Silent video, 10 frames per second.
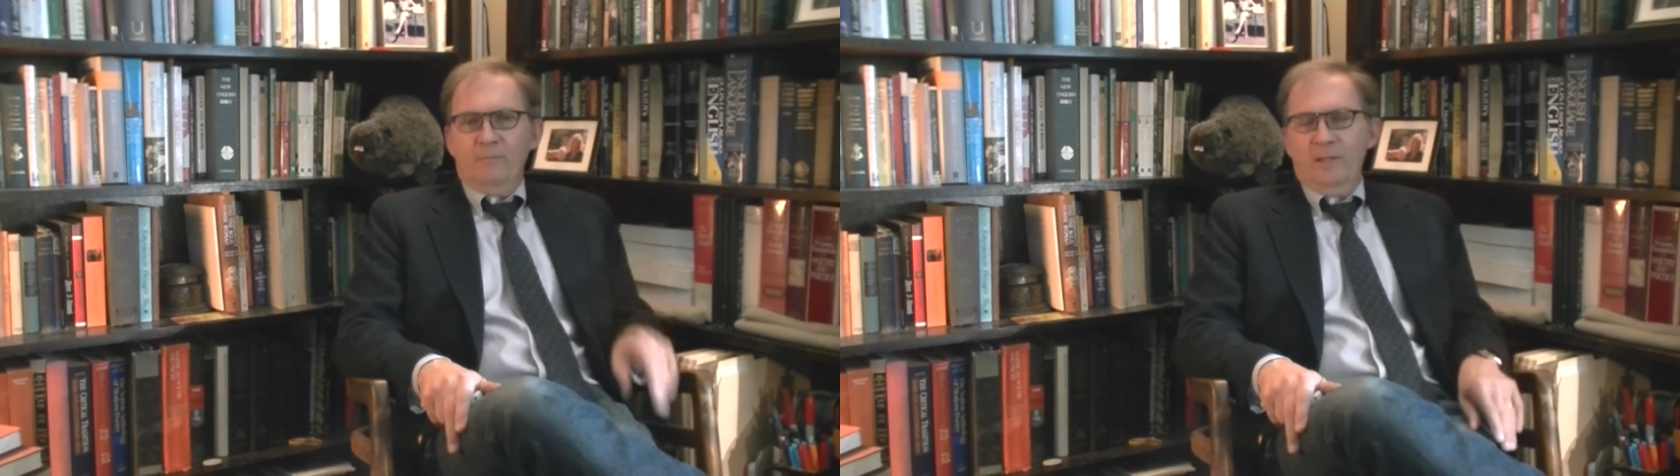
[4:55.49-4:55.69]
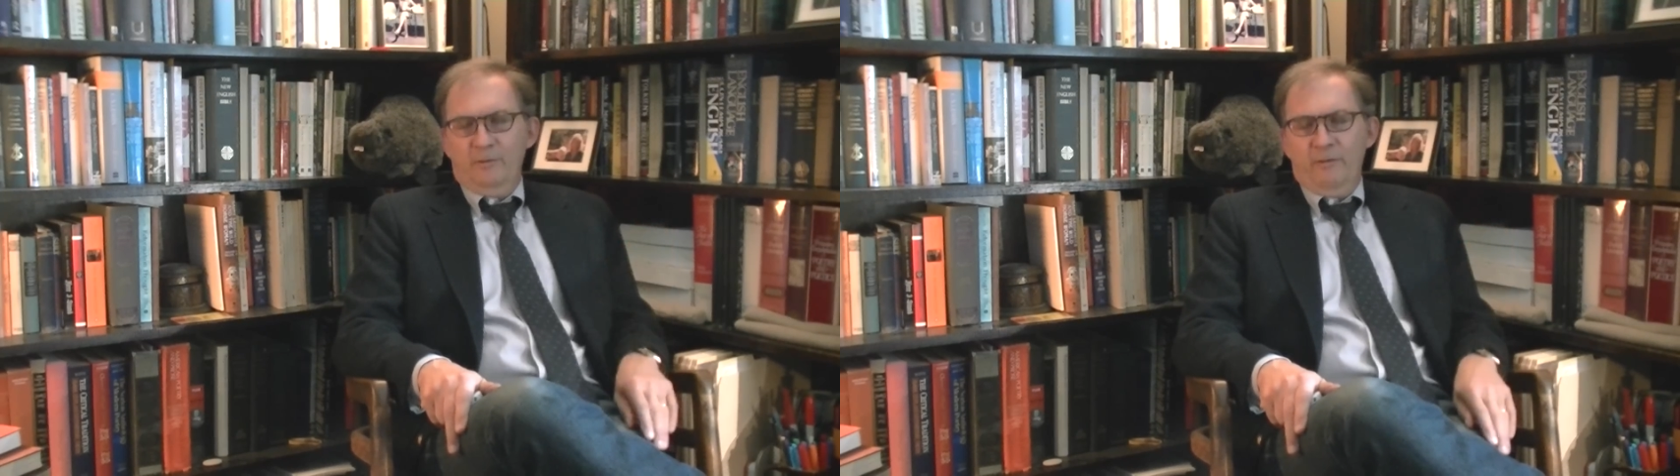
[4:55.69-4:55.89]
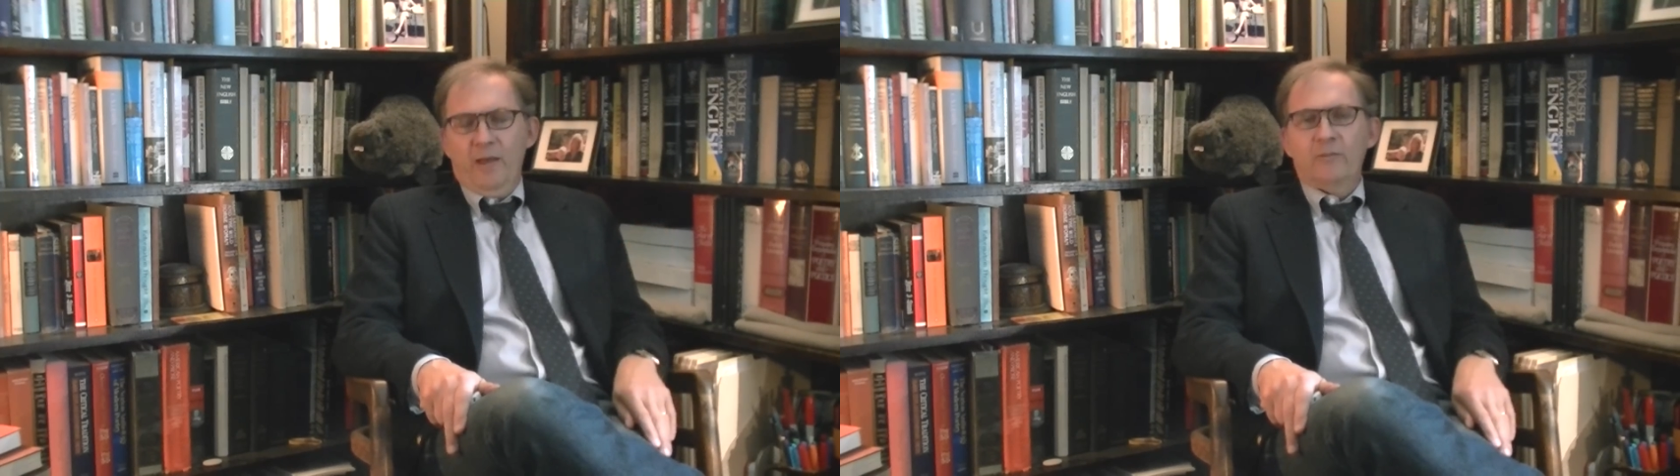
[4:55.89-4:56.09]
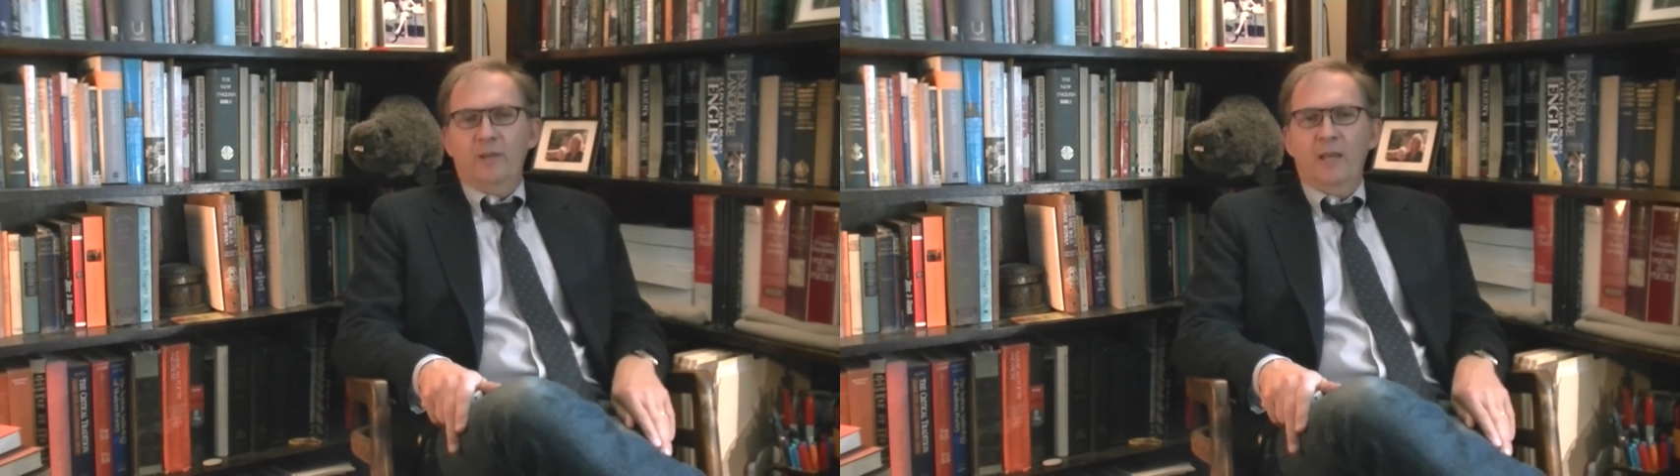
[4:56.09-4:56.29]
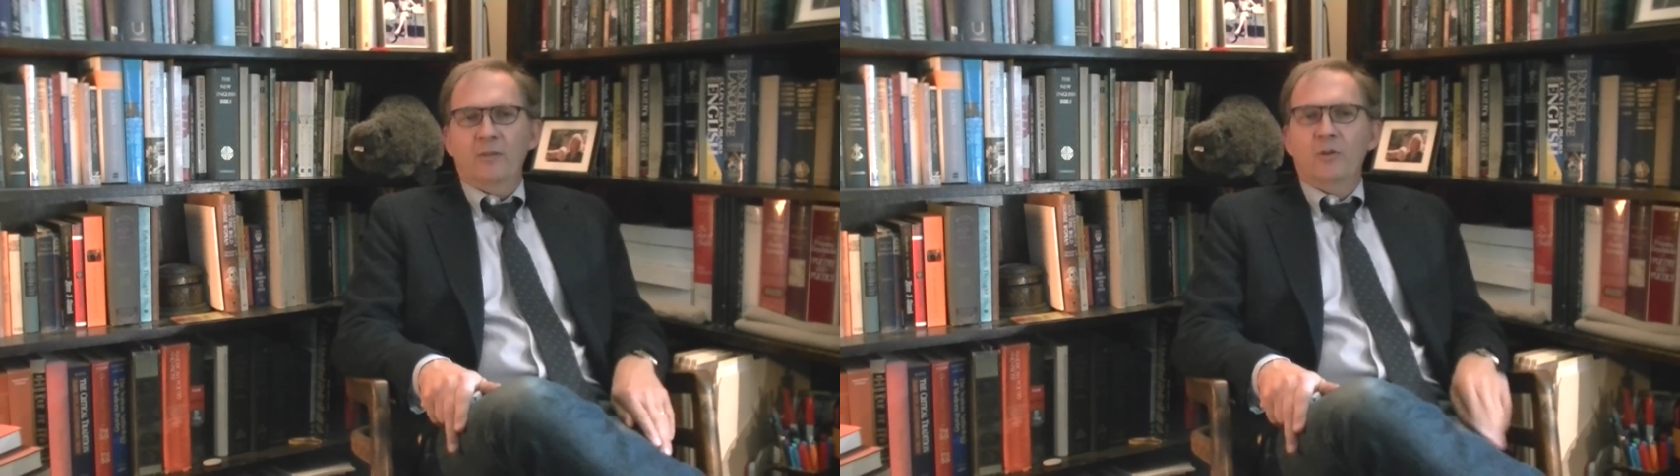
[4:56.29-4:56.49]
in effect,
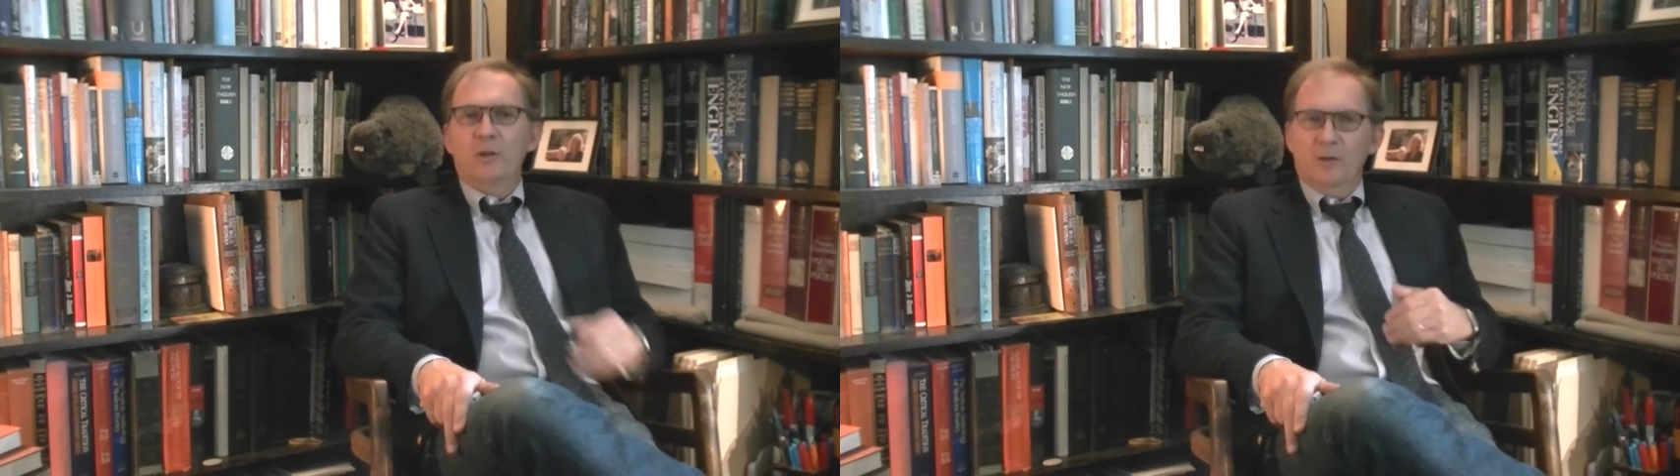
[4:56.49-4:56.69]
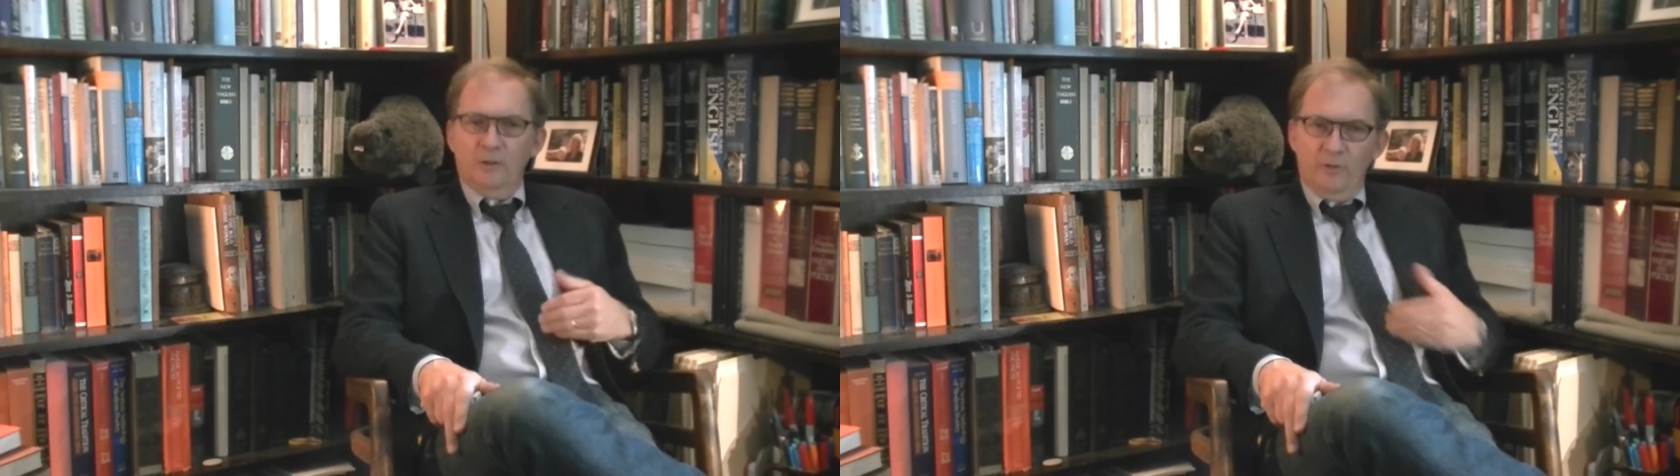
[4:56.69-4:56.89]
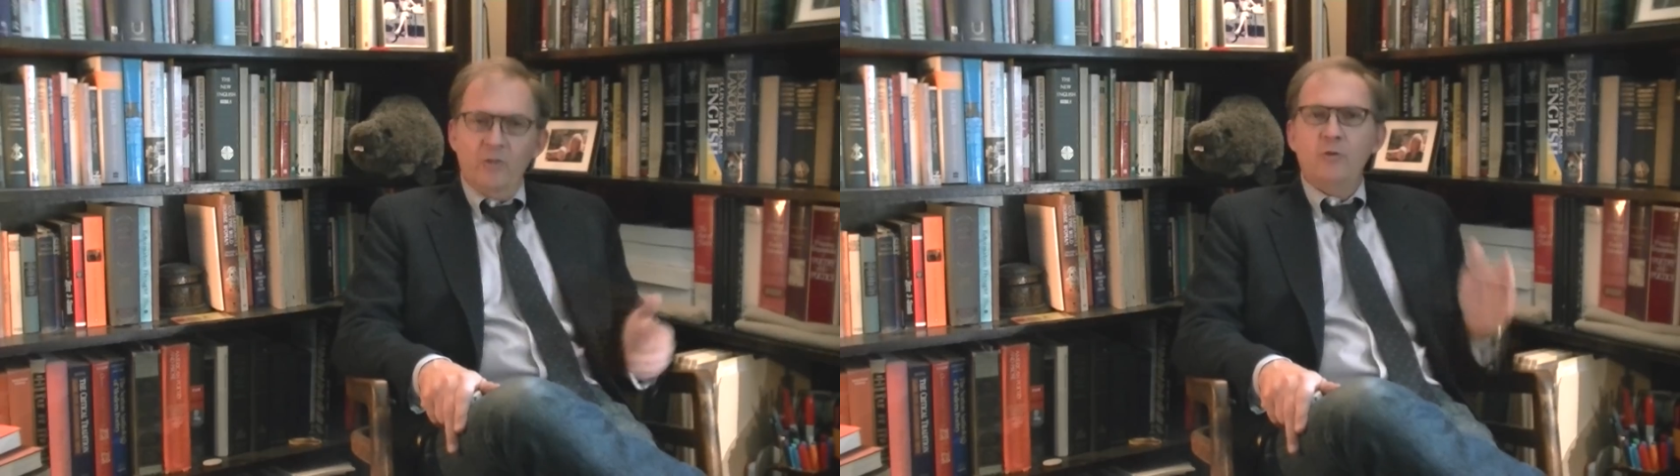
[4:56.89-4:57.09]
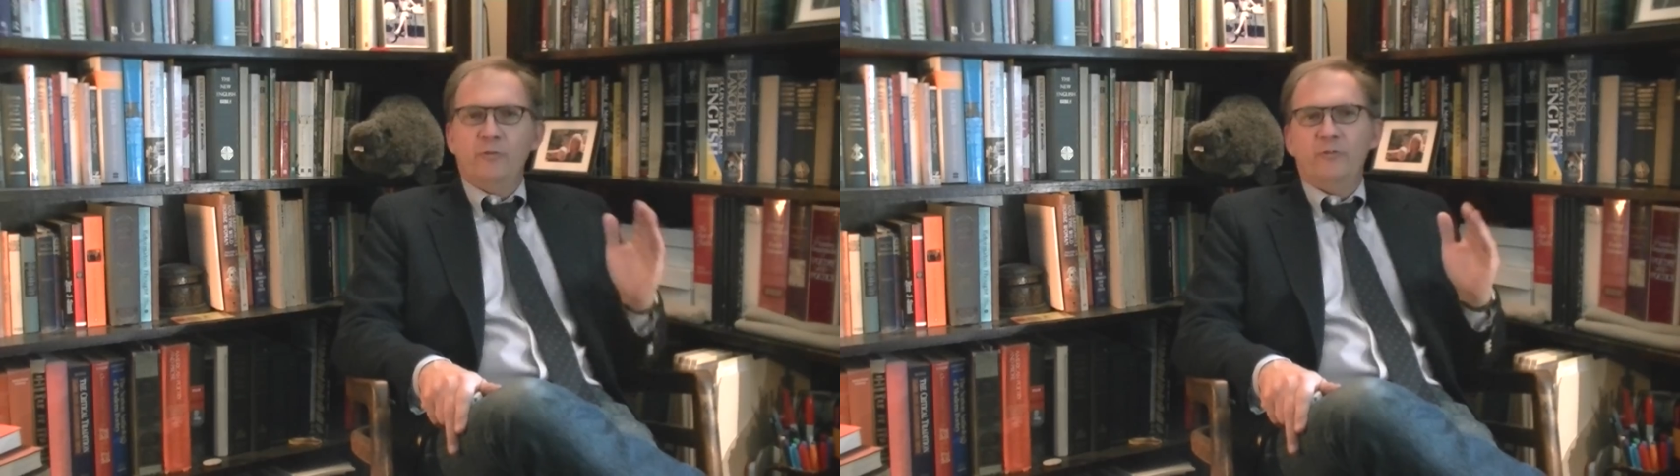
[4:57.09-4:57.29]
and continues